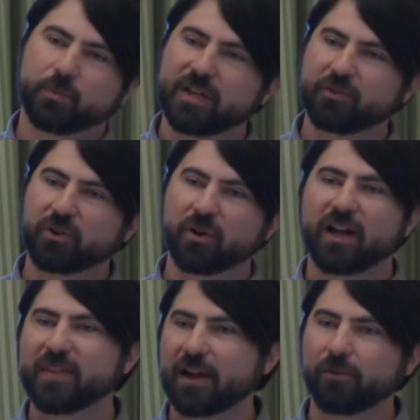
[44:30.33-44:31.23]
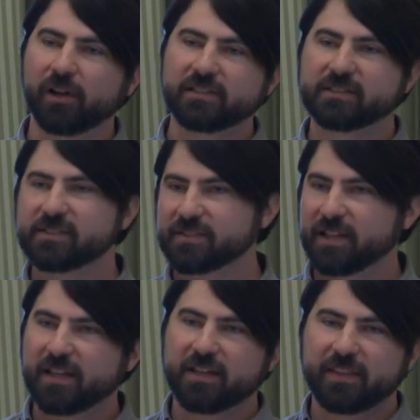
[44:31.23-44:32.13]
We have a cron that runs
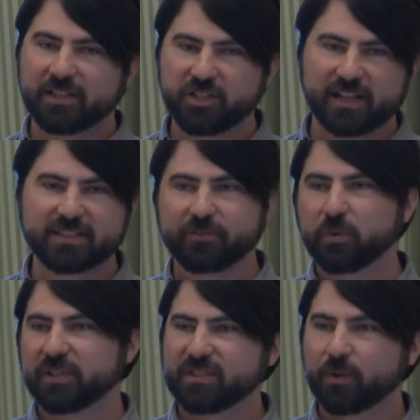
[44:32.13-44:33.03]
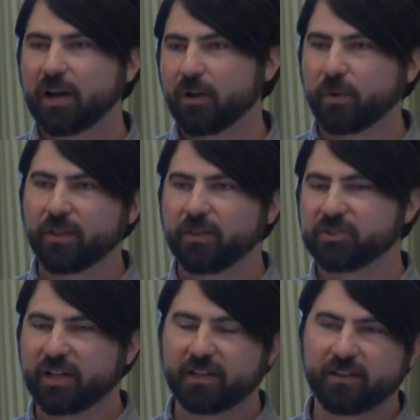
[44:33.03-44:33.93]
that checks every once in a while whether
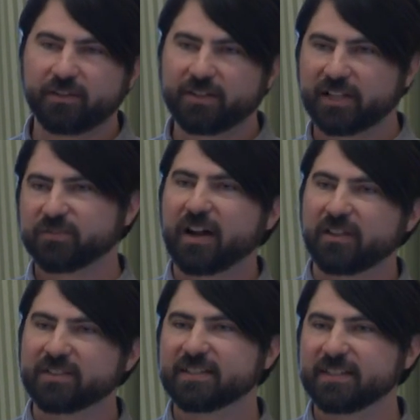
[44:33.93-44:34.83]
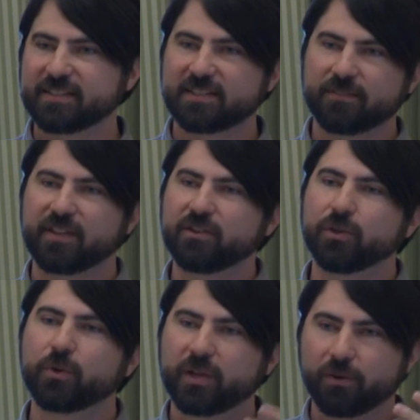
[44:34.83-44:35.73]
the, uh, the touch files exist. If they
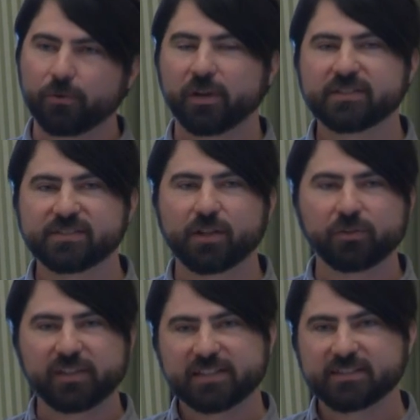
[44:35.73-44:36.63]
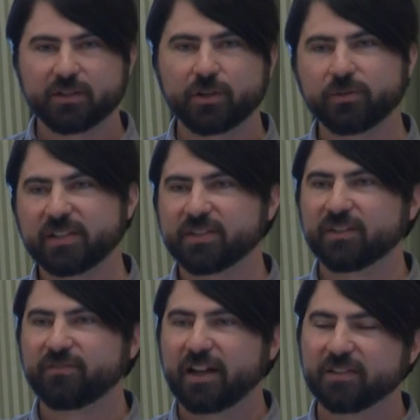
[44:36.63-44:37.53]
do, it runs salt against the code that's on
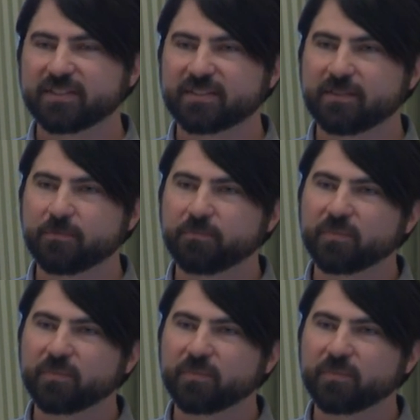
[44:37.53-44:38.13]
the file system.